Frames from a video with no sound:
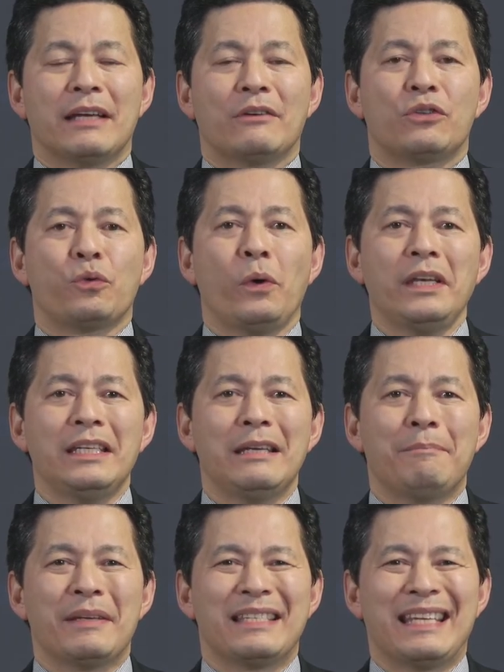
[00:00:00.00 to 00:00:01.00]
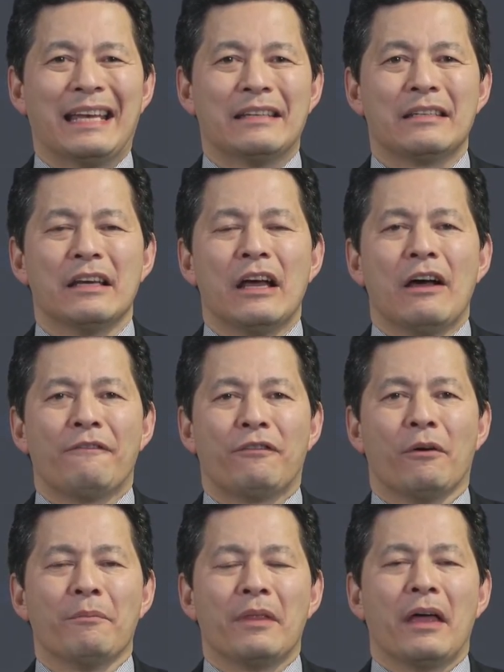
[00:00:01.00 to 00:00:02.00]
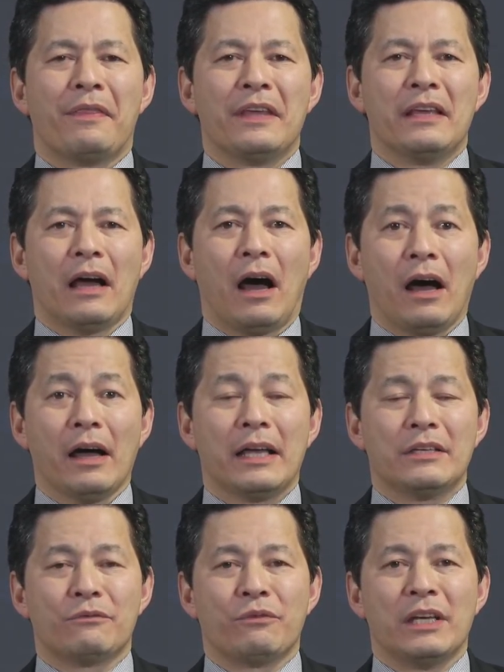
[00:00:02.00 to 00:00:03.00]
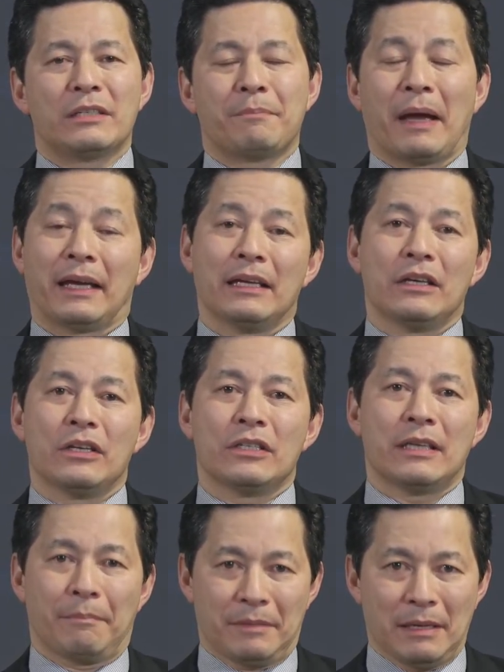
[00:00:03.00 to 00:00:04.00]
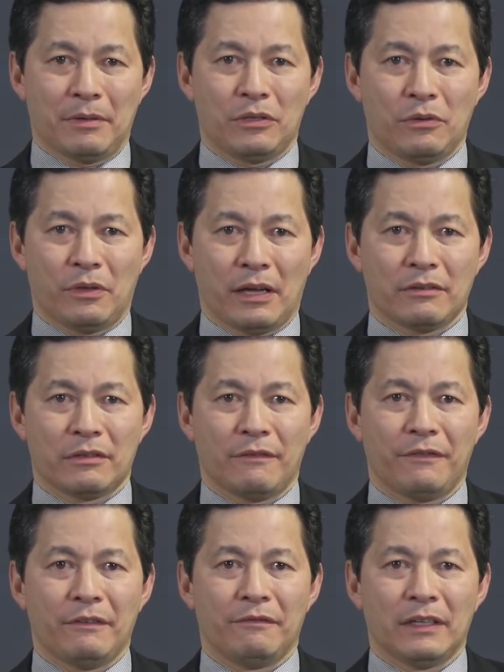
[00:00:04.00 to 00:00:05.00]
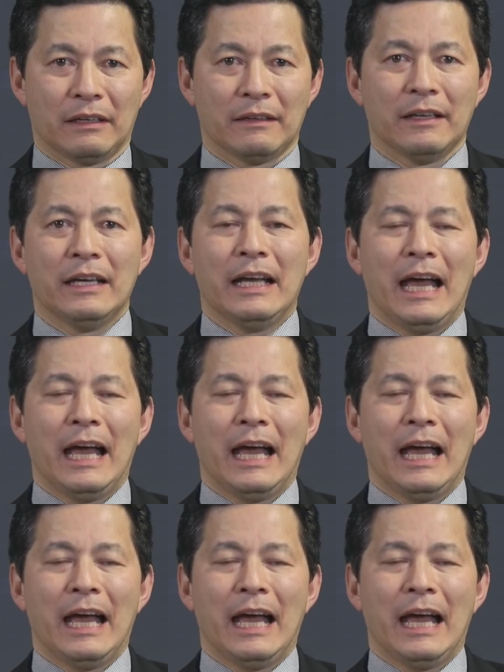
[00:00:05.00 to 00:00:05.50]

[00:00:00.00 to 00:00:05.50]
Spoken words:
down 20% from the highs reached back in September 2015.